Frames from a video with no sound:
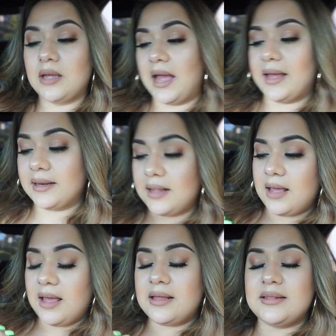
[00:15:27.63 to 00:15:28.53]
and
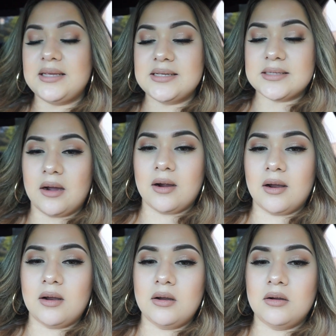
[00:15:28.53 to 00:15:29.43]
these
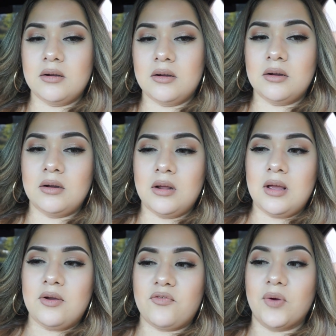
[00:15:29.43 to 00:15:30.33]
are
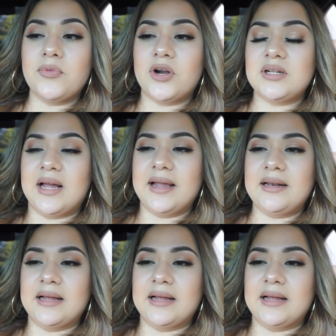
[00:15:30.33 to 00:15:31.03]
from their line.